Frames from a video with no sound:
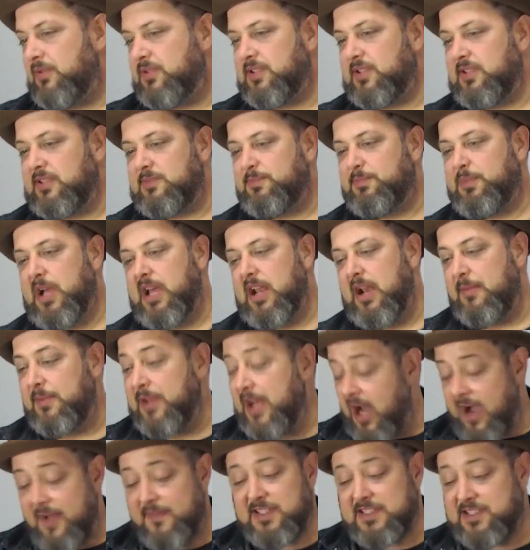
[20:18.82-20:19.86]
But I mean,
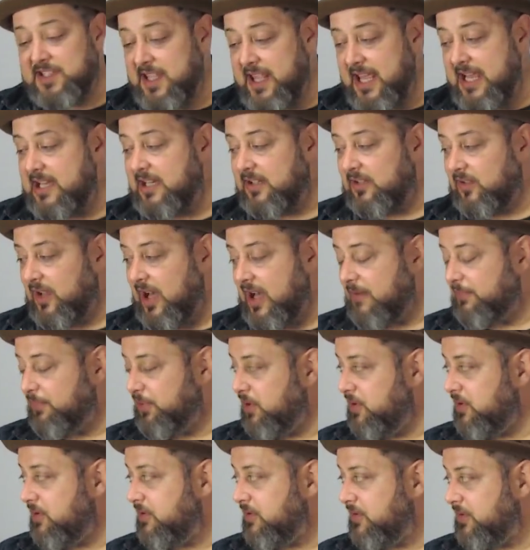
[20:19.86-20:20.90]
obviously they did a lot of
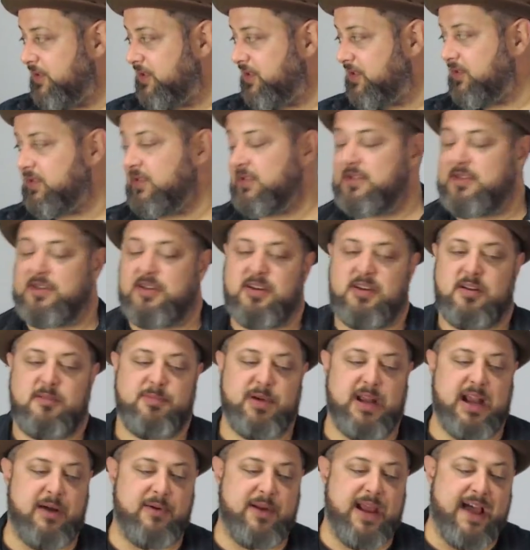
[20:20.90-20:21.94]
blues,
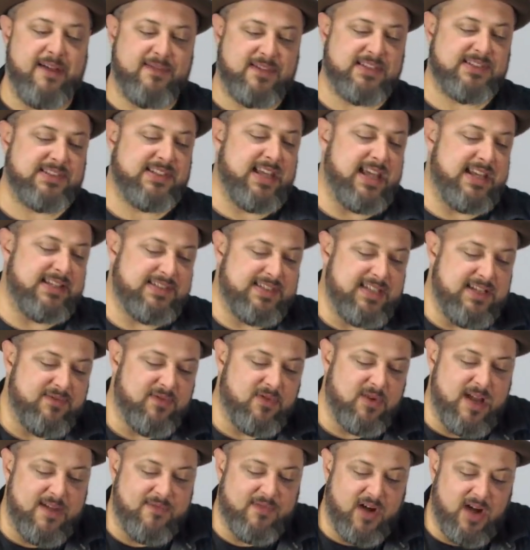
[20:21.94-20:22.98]
but I would have to say Stevie
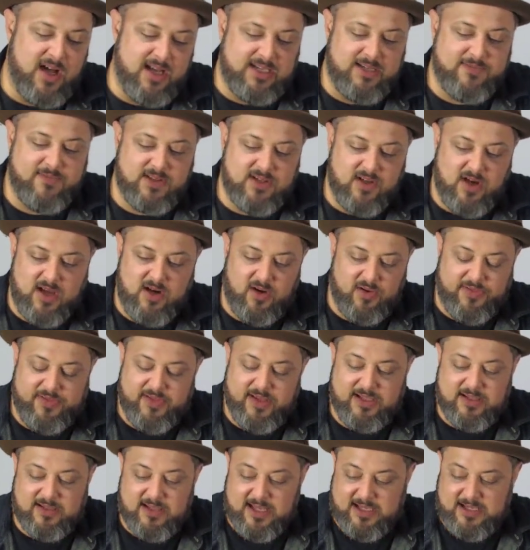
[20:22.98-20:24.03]
Ray Vaughan, even though I don't
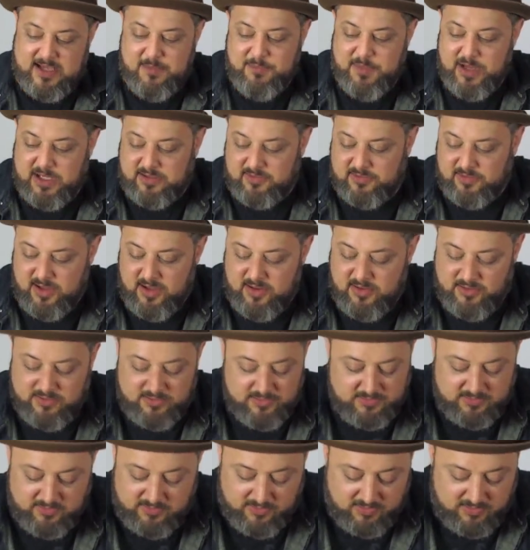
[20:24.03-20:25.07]
think like I'm a
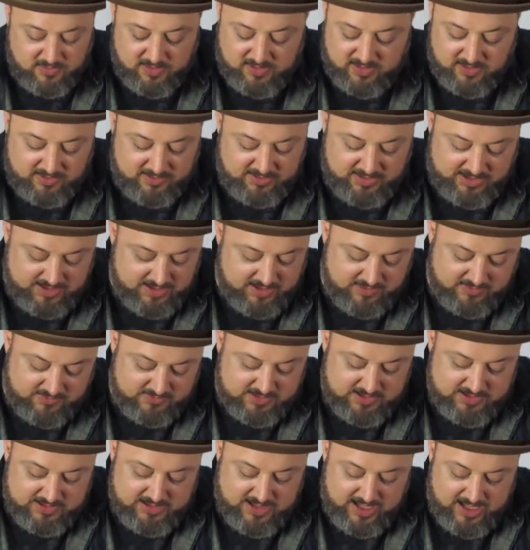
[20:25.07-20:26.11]
clone or,
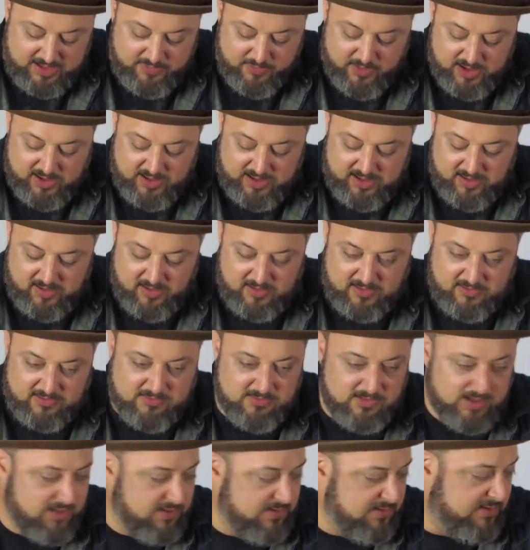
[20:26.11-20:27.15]
anywhere near
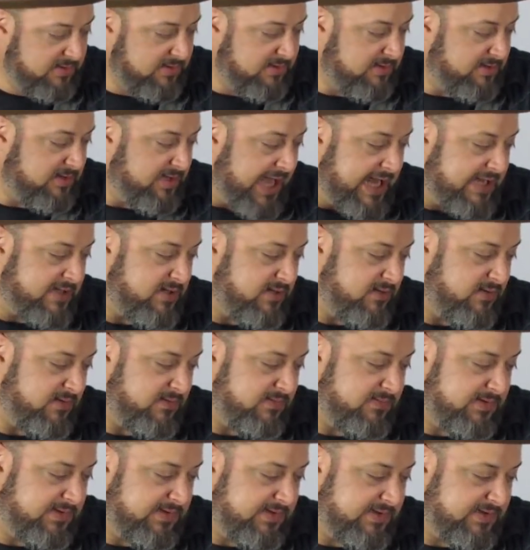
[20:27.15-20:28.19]
that
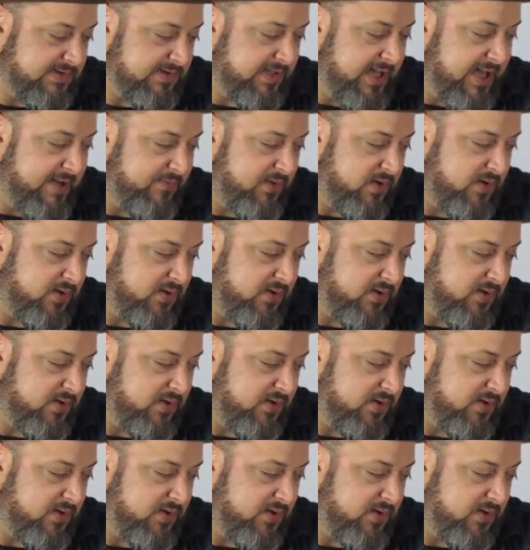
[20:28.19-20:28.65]
dude's level,